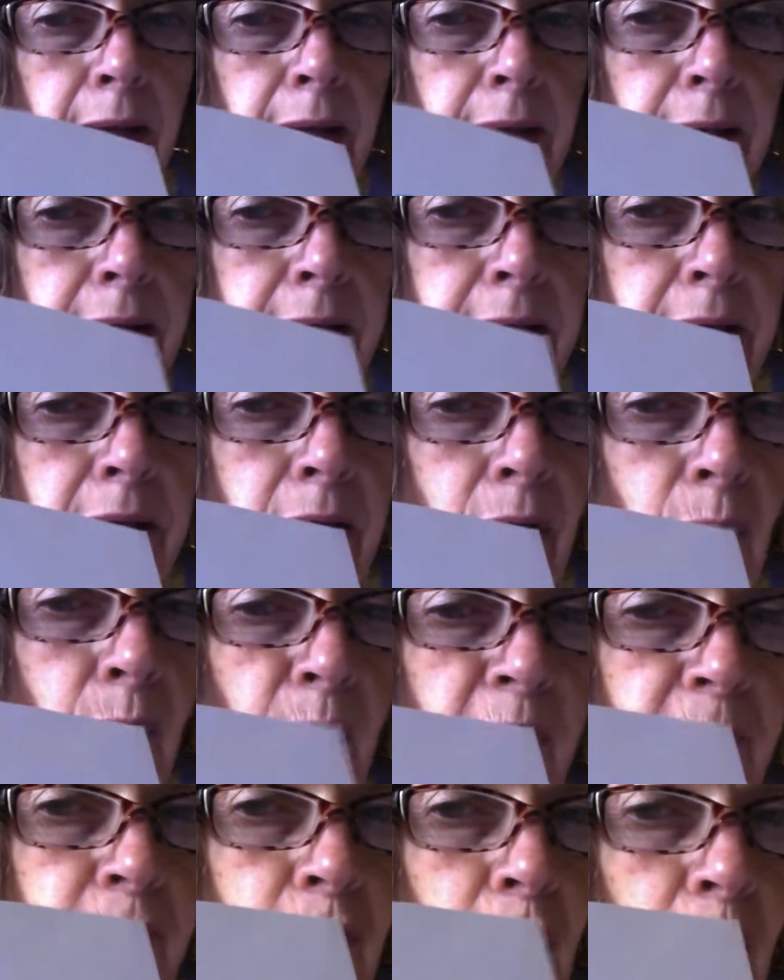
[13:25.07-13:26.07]
Here
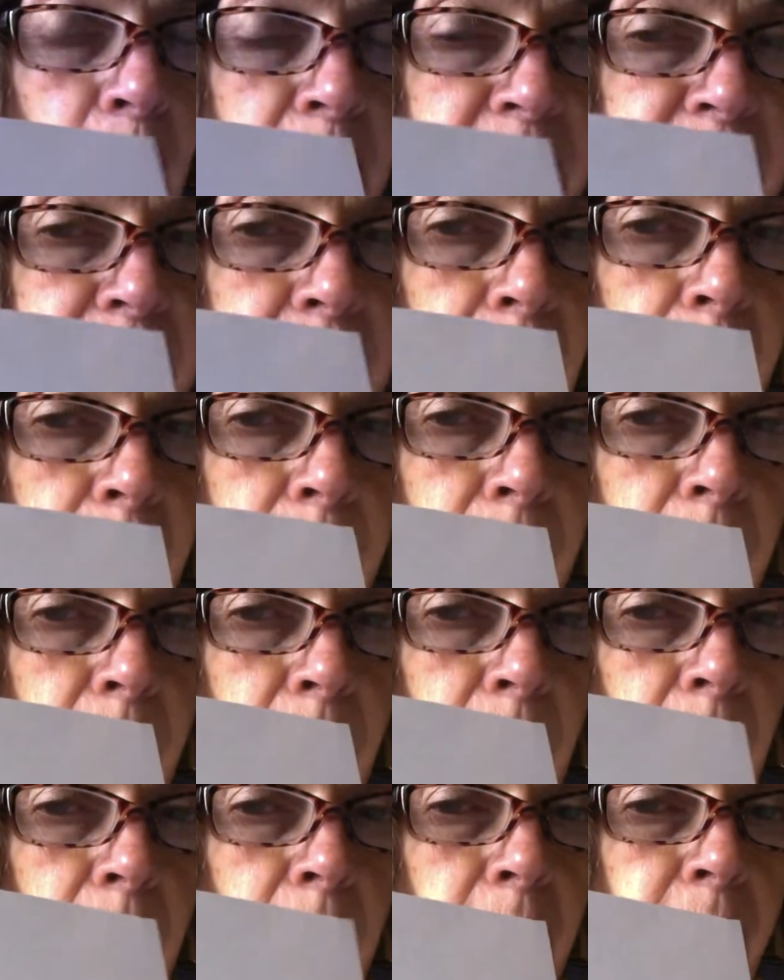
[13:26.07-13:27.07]
we've got some
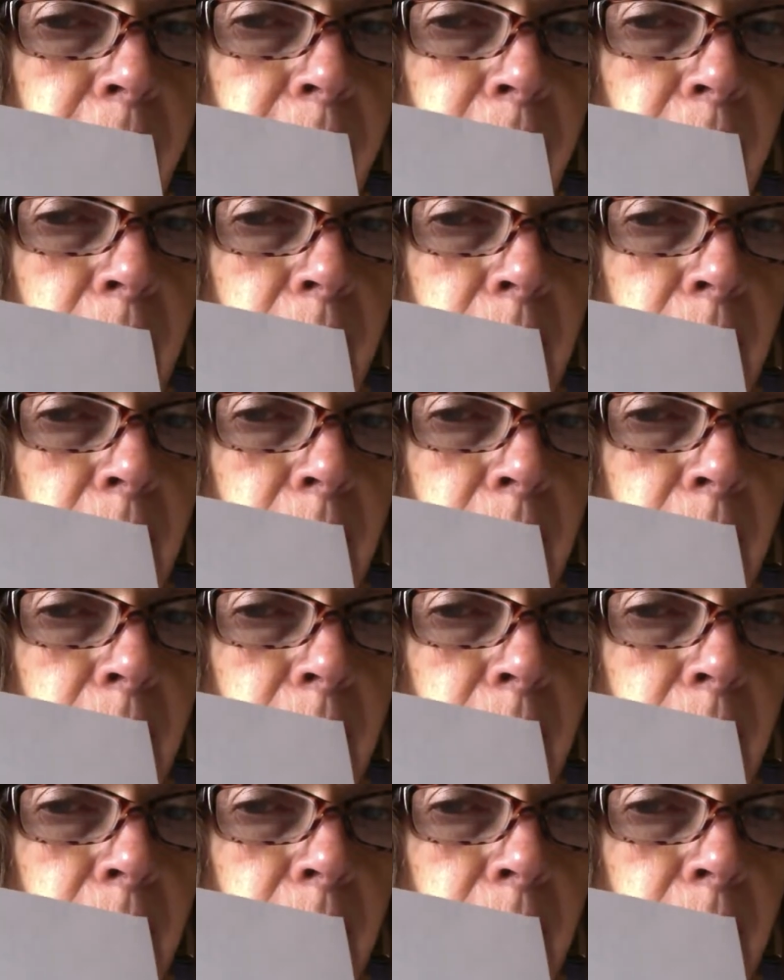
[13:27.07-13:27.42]
kind of